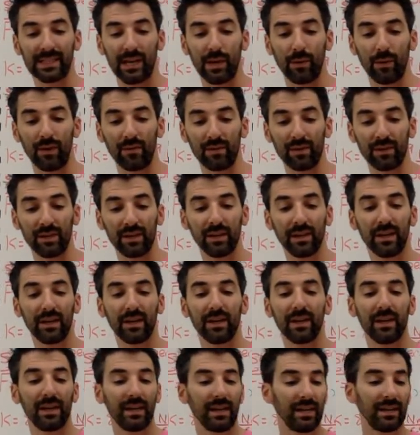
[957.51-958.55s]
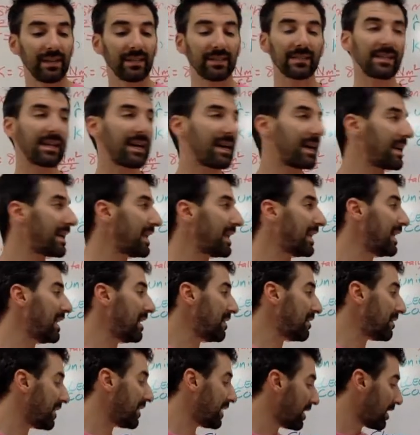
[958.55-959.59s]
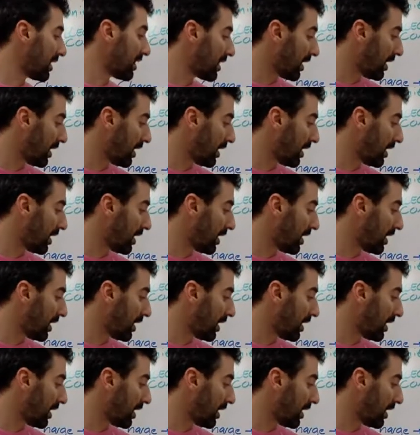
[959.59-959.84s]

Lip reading: however, is that even